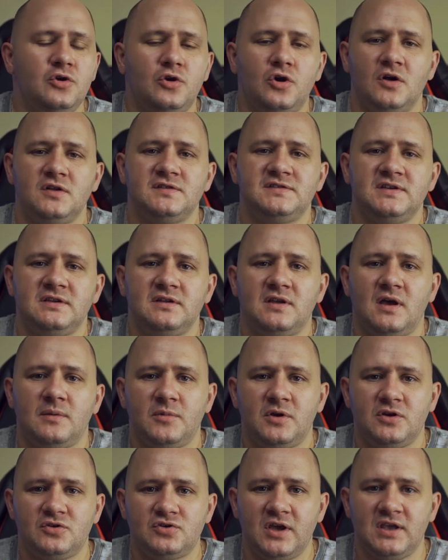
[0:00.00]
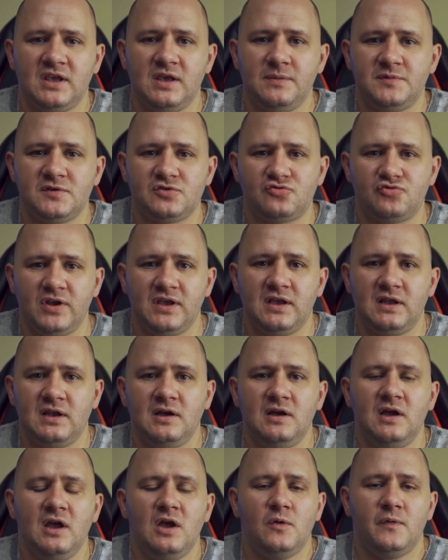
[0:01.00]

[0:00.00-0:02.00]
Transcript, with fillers: content. I'm going to try to keep this regular.